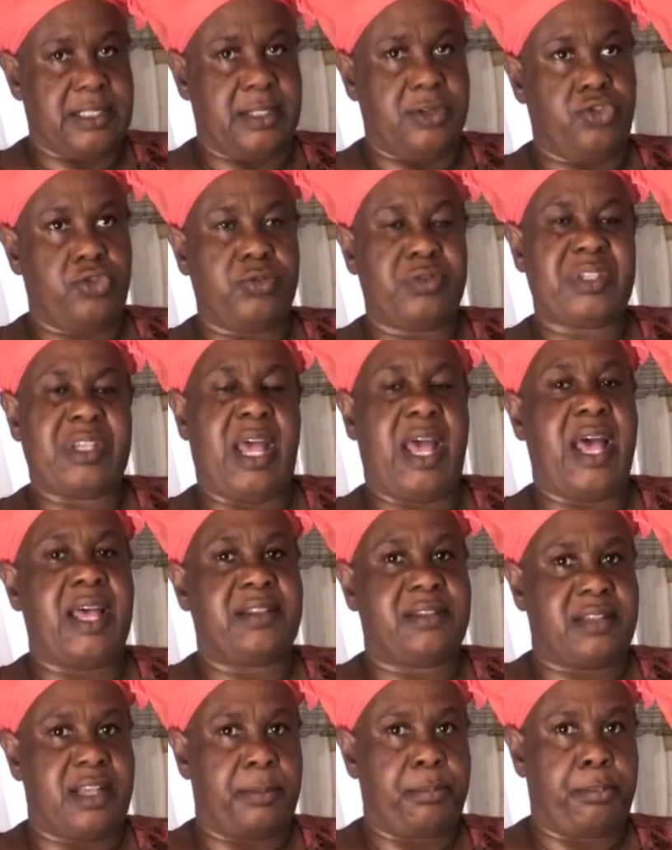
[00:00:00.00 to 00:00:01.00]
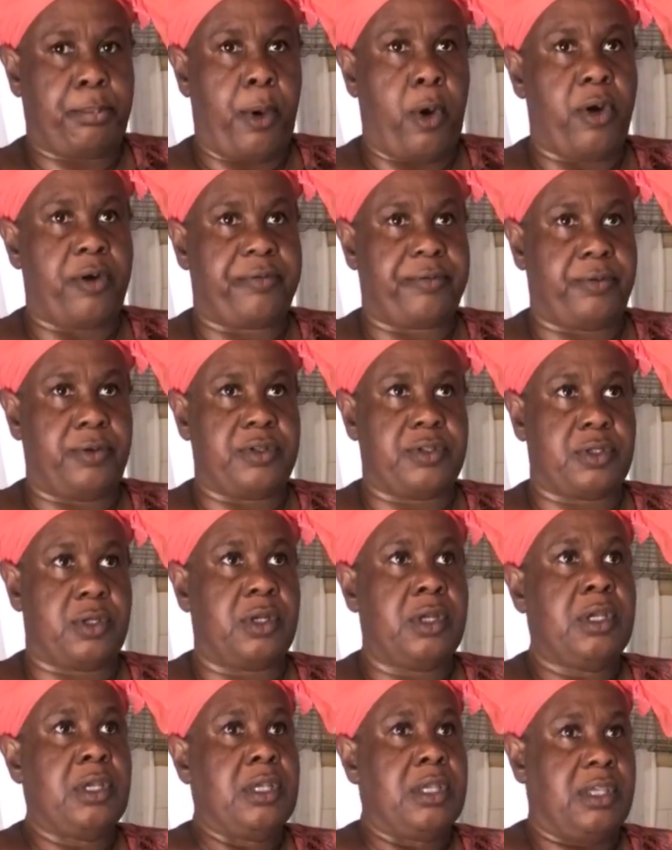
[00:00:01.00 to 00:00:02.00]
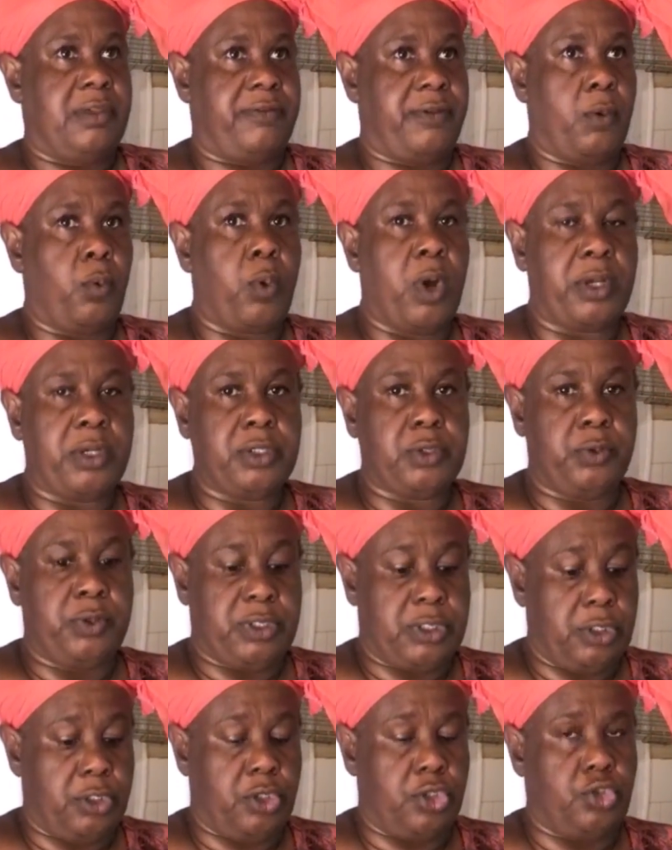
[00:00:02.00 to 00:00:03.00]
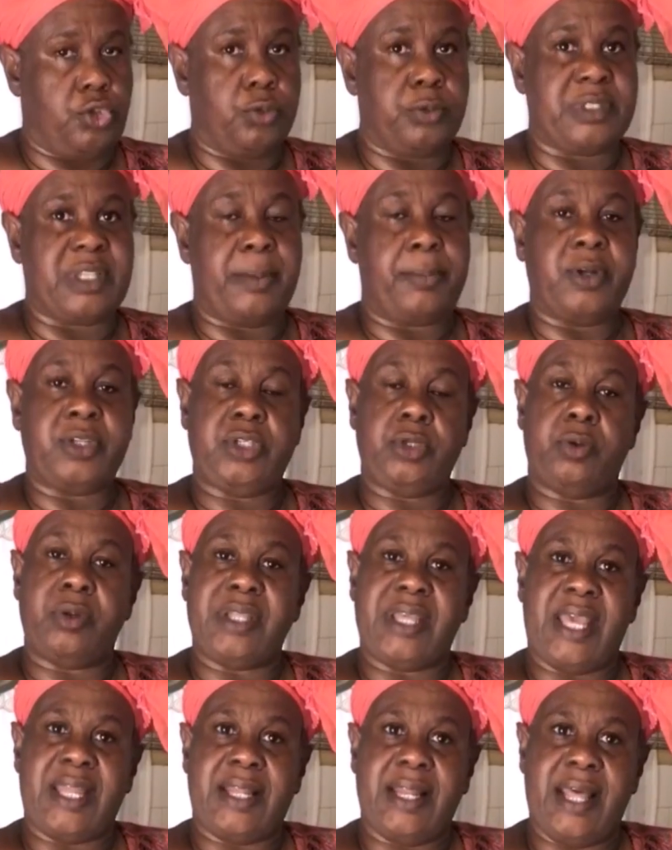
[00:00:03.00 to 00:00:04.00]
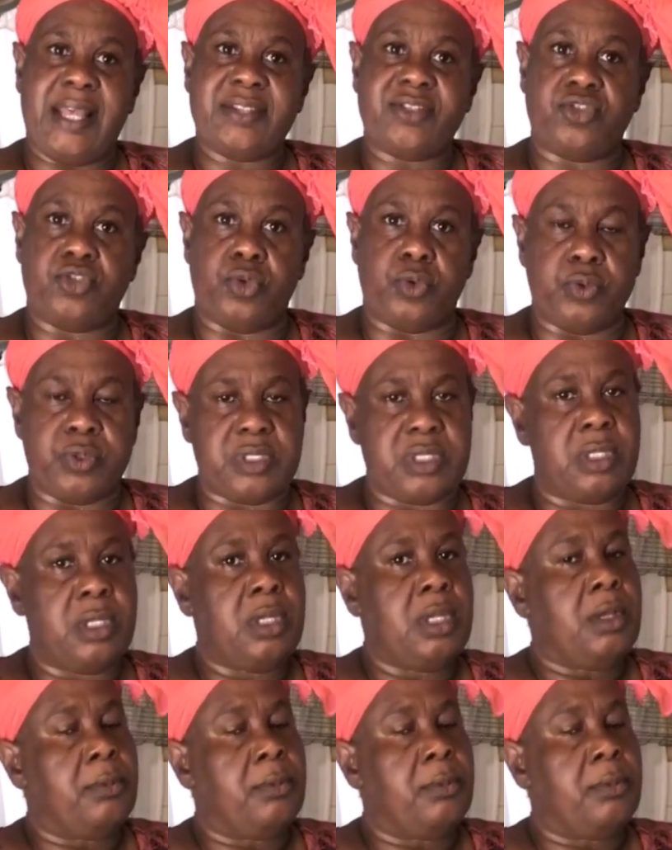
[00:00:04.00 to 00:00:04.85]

The juicer has that powerful, so if you want to do it in your juicer, but you will get less juice.